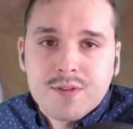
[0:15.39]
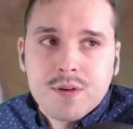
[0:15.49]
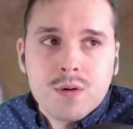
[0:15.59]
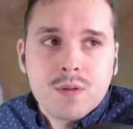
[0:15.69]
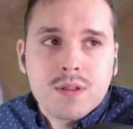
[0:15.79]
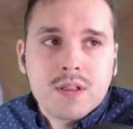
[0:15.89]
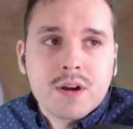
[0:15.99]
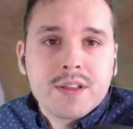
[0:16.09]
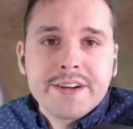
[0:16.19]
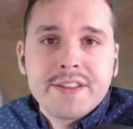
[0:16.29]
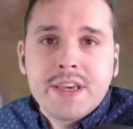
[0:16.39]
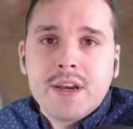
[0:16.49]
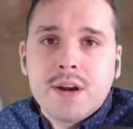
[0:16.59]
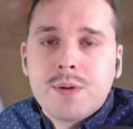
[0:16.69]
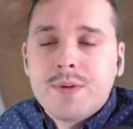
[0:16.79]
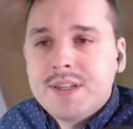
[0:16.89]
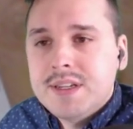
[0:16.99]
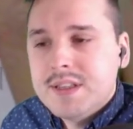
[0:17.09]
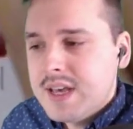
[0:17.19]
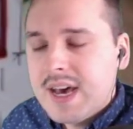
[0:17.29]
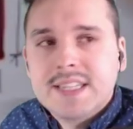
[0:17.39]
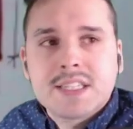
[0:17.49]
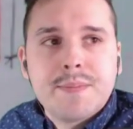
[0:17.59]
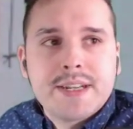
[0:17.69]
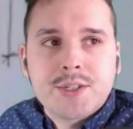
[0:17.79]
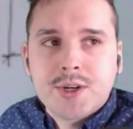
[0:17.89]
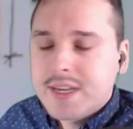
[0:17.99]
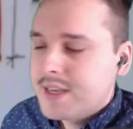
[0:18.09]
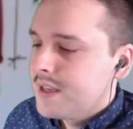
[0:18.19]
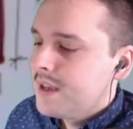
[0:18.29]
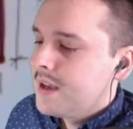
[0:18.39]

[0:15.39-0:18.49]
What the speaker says: So earlier in the year when we did the isometric